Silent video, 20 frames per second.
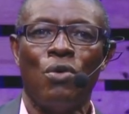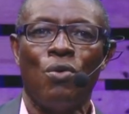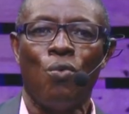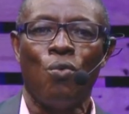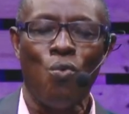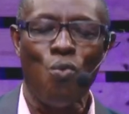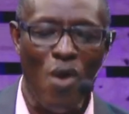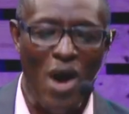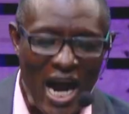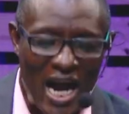
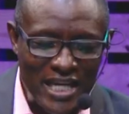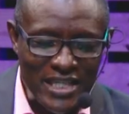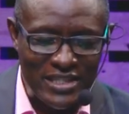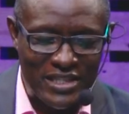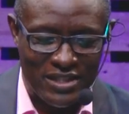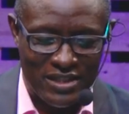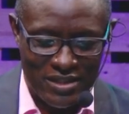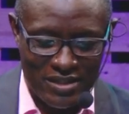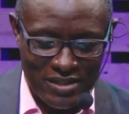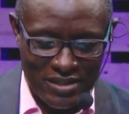
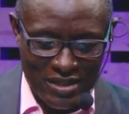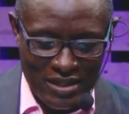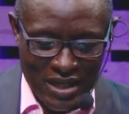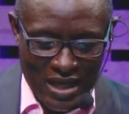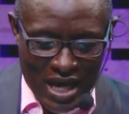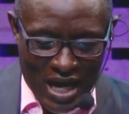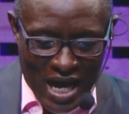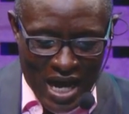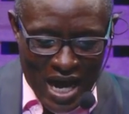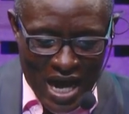What
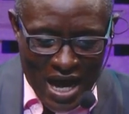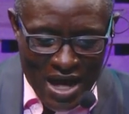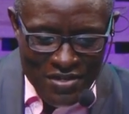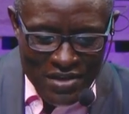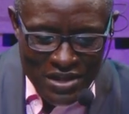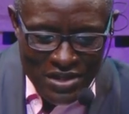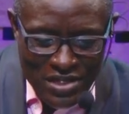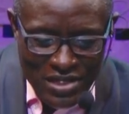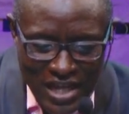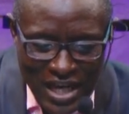are
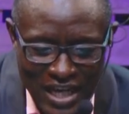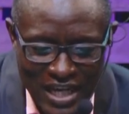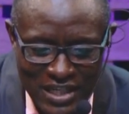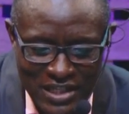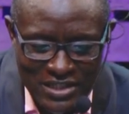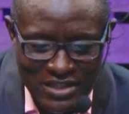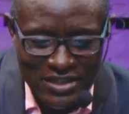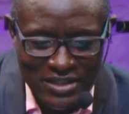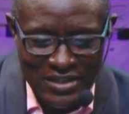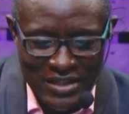the
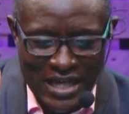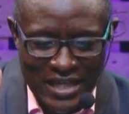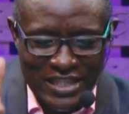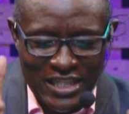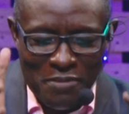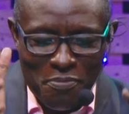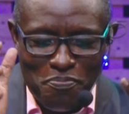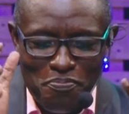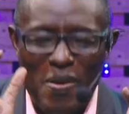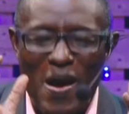things that
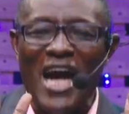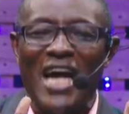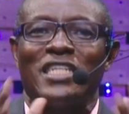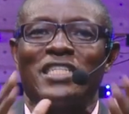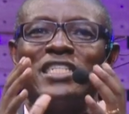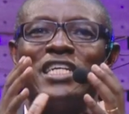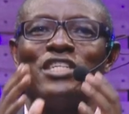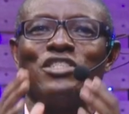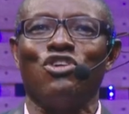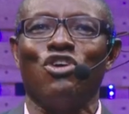
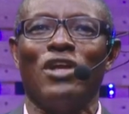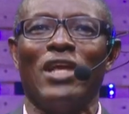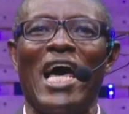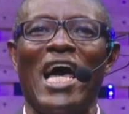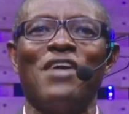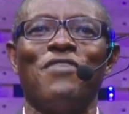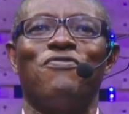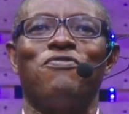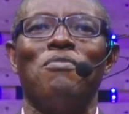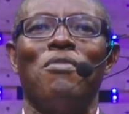impacted your
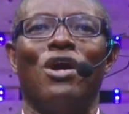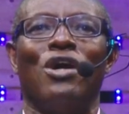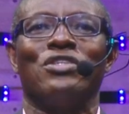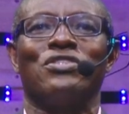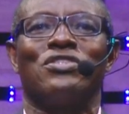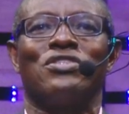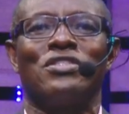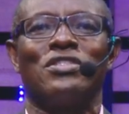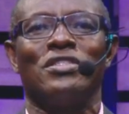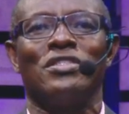life
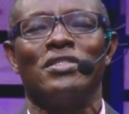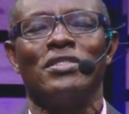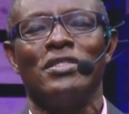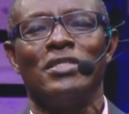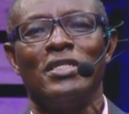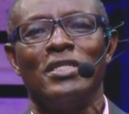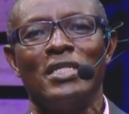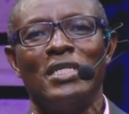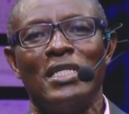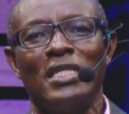most
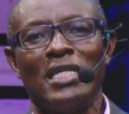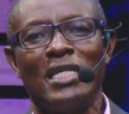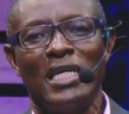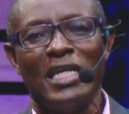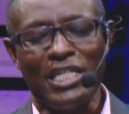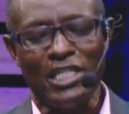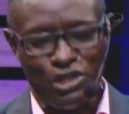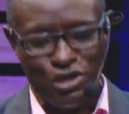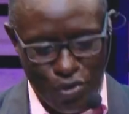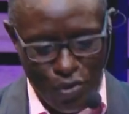
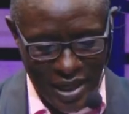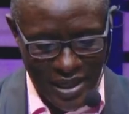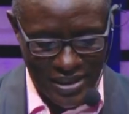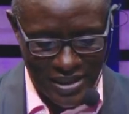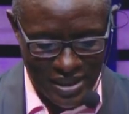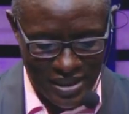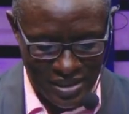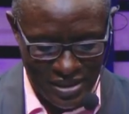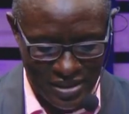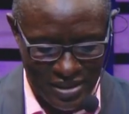in
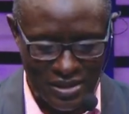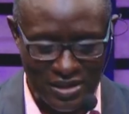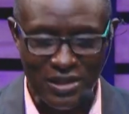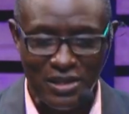2020?